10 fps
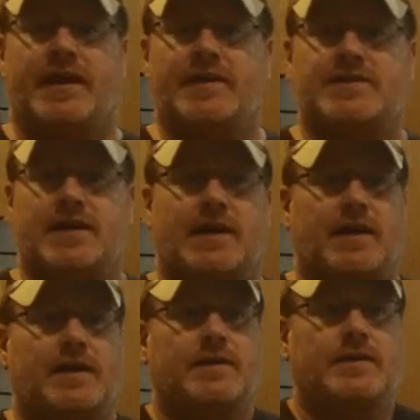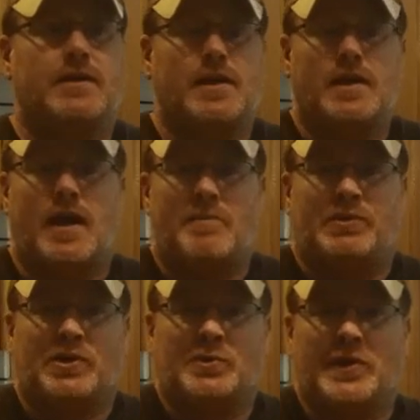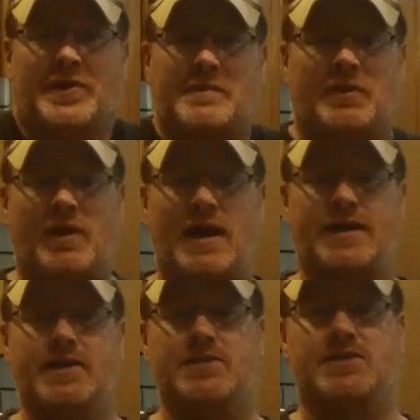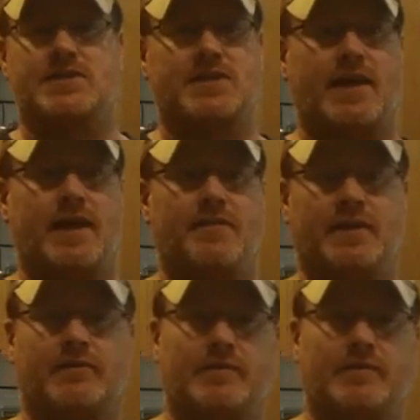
that I brewed with Emiladius and the